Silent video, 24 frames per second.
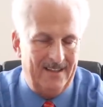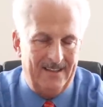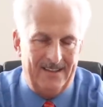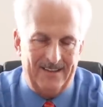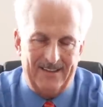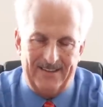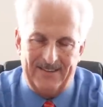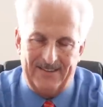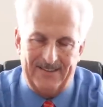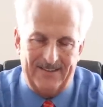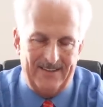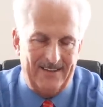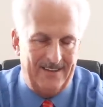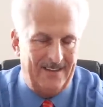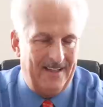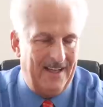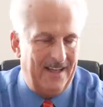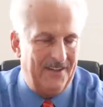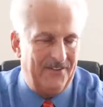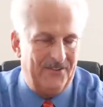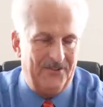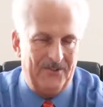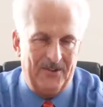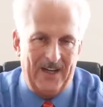because
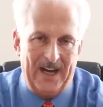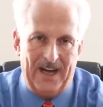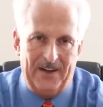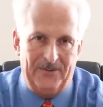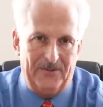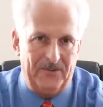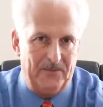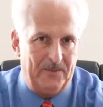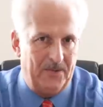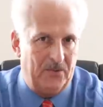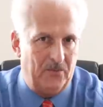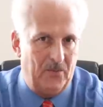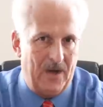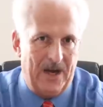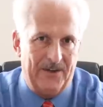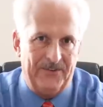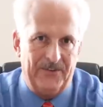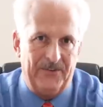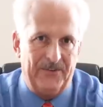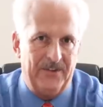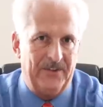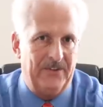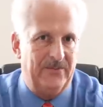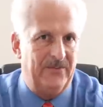as you guys who've been
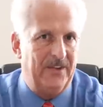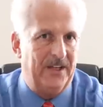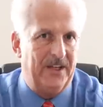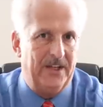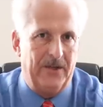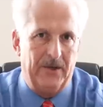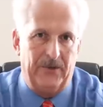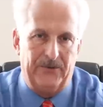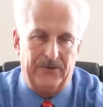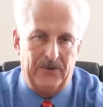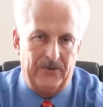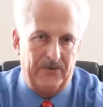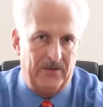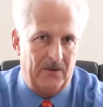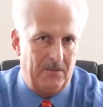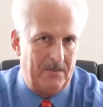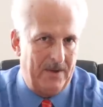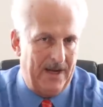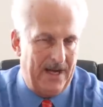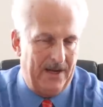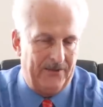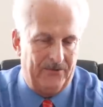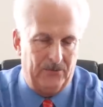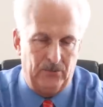watching these videos over the
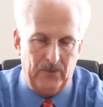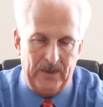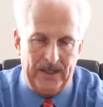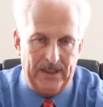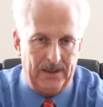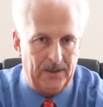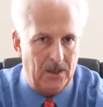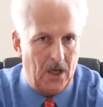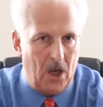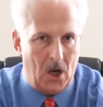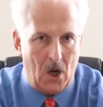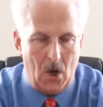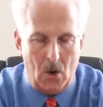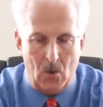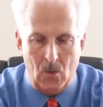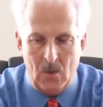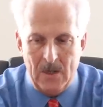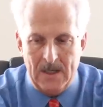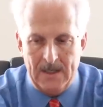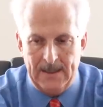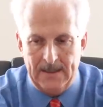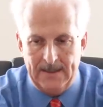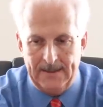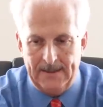past week
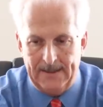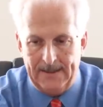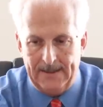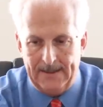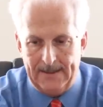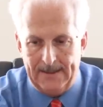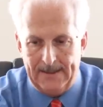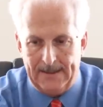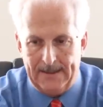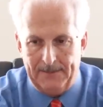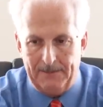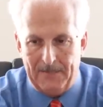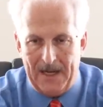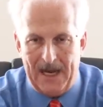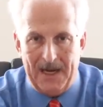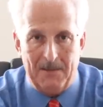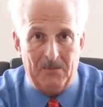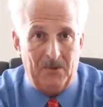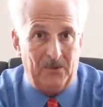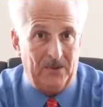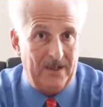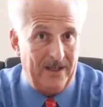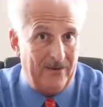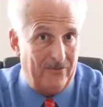know, um, I
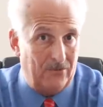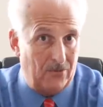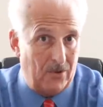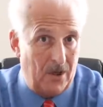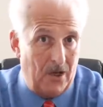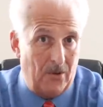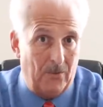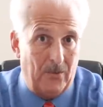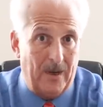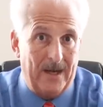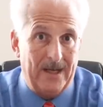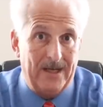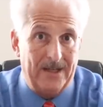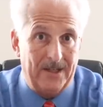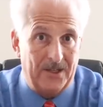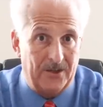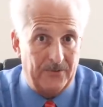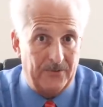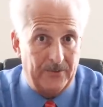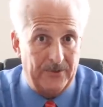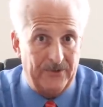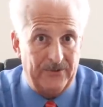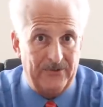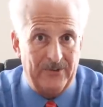believe we're already in
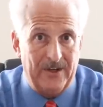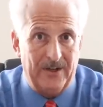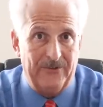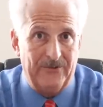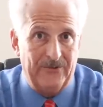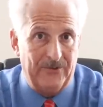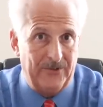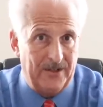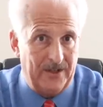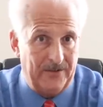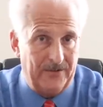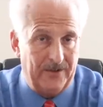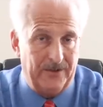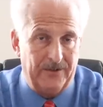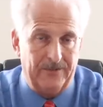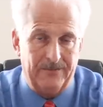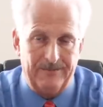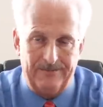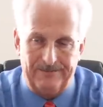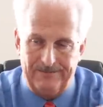a recession and